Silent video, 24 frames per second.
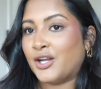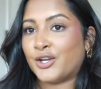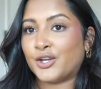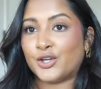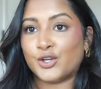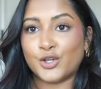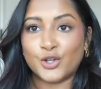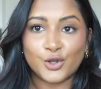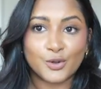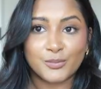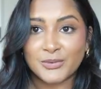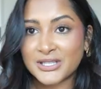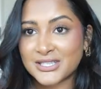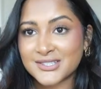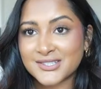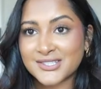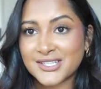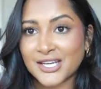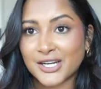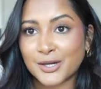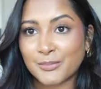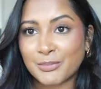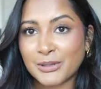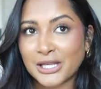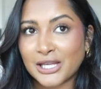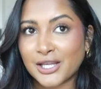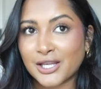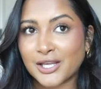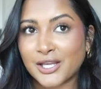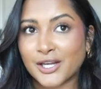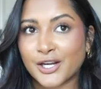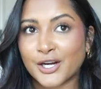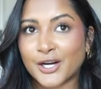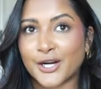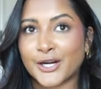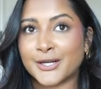Newman's gonna be
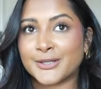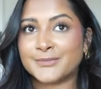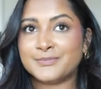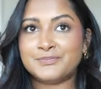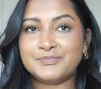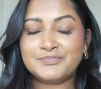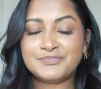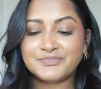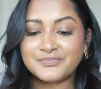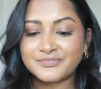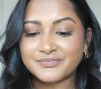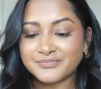here.